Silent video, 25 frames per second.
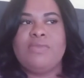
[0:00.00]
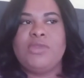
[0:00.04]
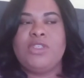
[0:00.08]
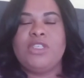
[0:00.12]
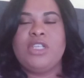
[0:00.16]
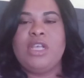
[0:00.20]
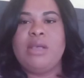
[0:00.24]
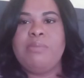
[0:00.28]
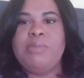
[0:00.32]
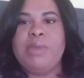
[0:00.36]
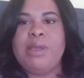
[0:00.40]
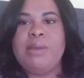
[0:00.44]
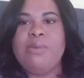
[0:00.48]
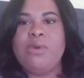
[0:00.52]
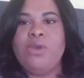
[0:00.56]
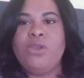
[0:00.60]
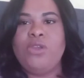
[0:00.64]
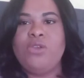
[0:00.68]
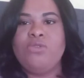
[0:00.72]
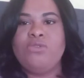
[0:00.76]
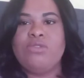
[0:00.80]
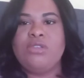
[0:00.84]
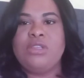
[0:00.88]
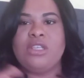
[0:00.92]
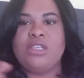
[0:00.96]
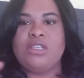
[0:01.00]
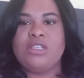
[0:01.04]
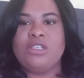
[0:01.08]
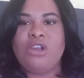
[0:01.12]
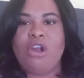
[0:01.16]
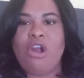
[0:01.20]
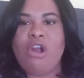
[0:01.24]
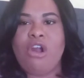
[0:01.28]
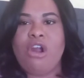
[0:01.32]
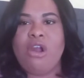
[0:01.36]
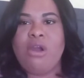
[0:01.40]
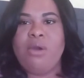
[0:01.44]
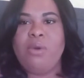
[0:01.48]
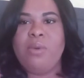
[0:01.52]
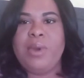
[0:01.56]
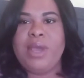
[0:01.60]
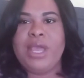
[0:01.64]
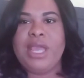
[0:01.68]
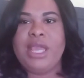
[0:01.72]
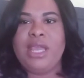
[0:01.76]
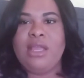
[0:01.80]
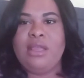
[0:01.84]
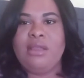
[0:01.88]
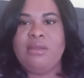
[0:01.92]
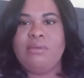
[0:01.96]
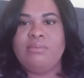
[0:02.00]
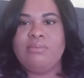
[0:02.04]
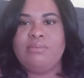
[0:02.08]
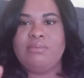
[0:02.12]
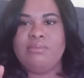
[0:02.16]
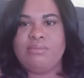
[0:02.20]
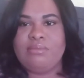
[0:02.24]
some people use the scar away